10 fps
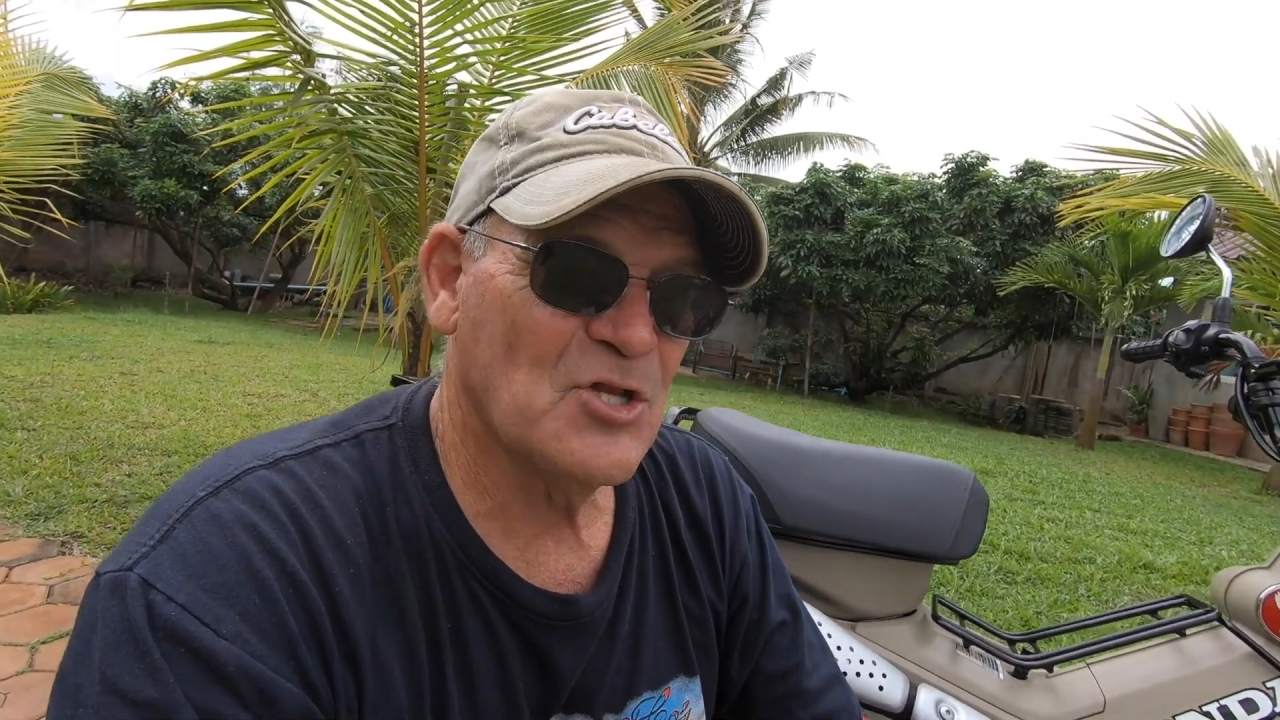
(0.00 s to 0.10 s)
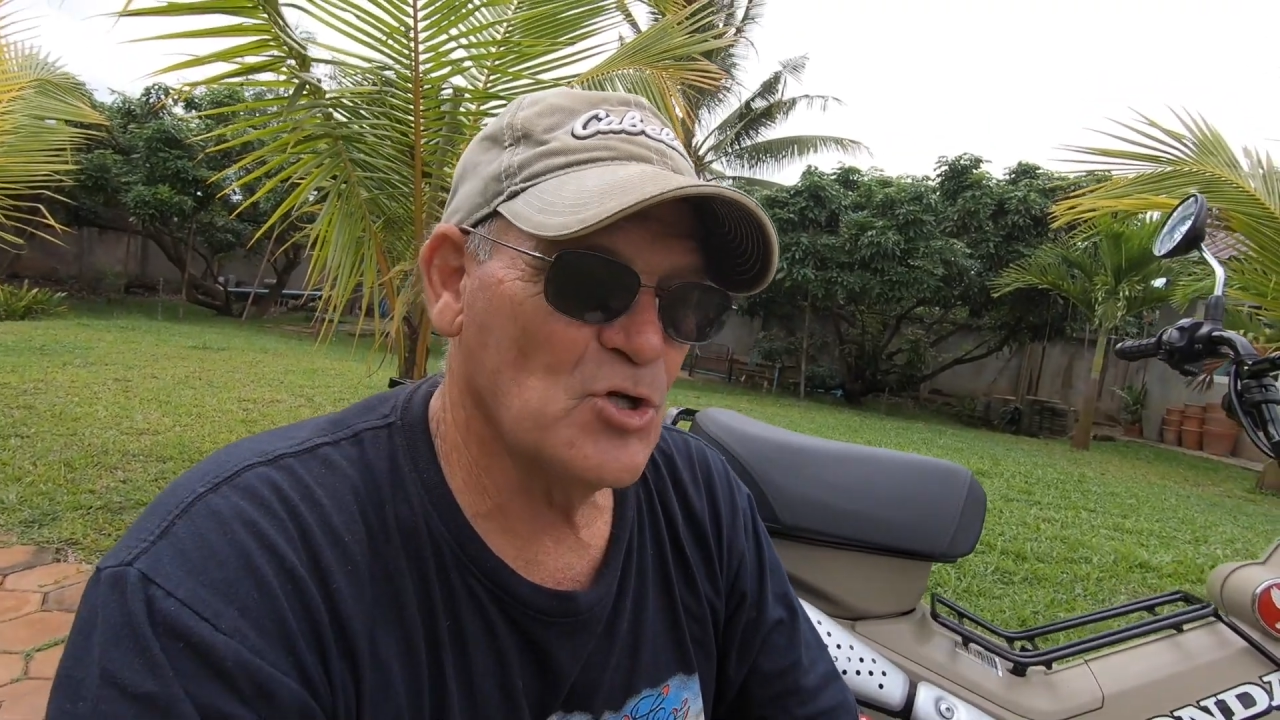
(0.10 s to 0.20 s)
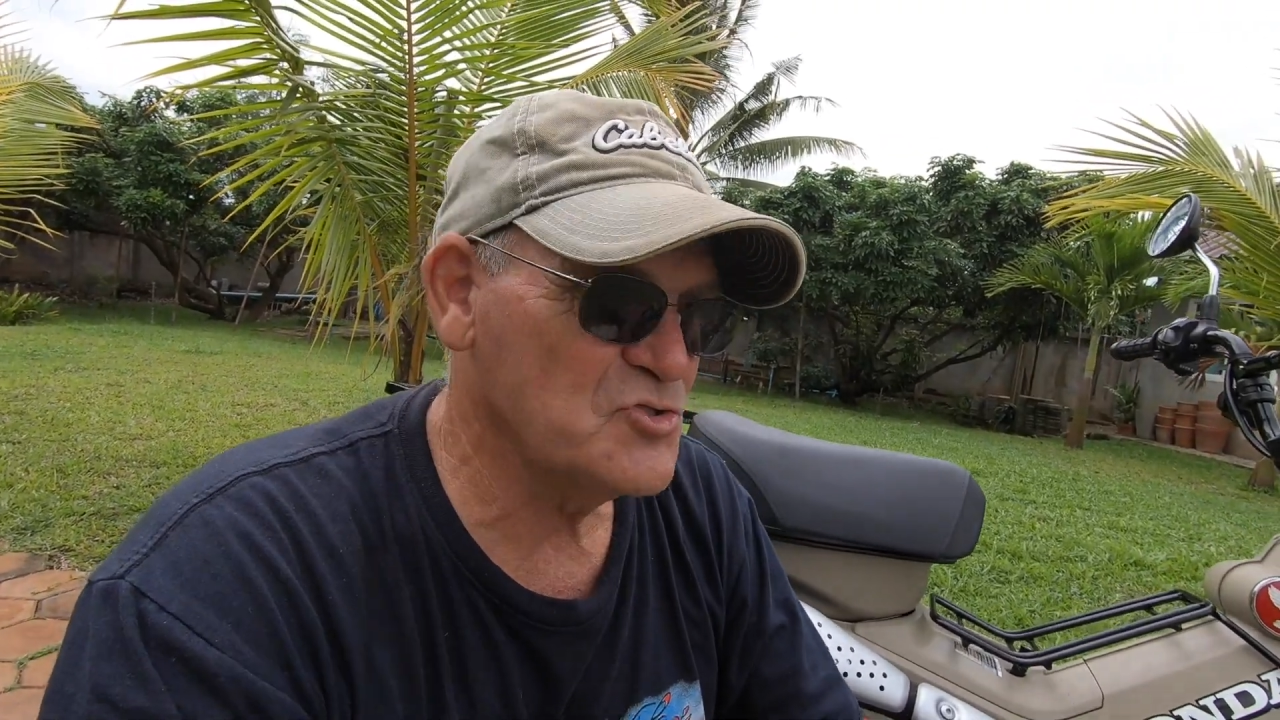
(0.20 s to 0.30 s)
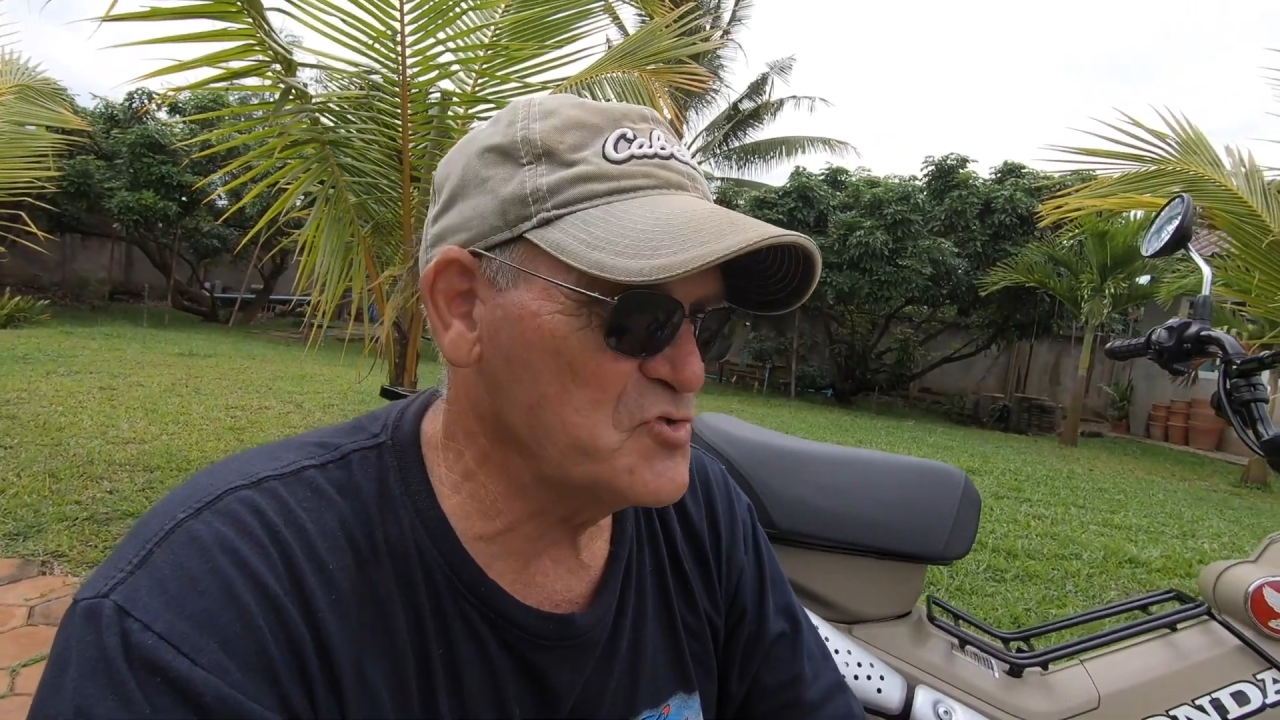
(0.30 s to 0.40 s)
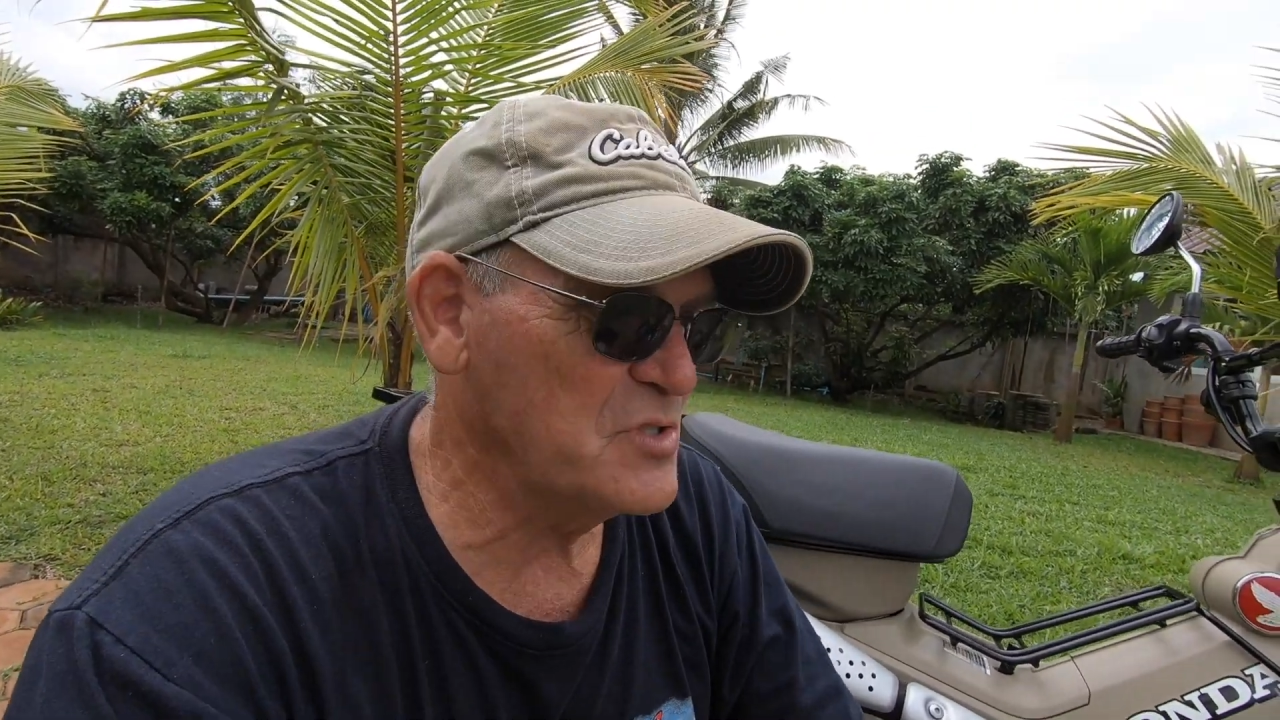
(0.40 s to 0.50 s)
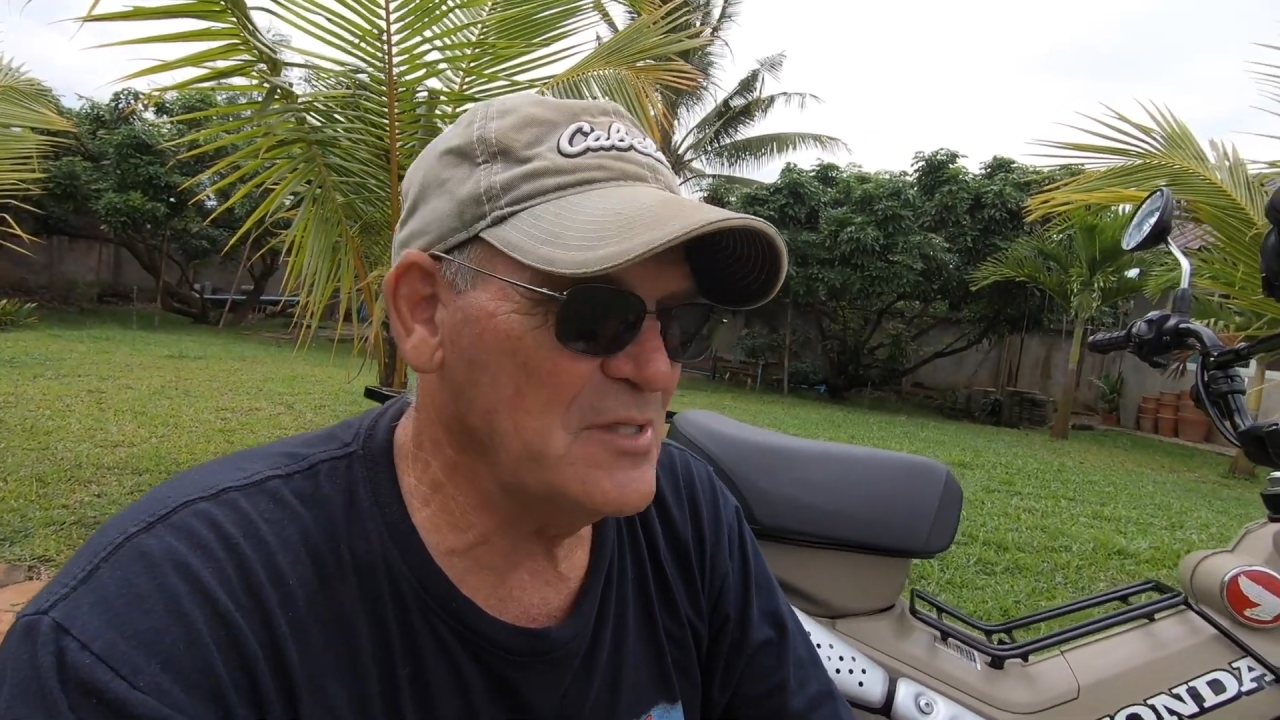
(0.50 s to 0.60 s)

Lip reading: long as you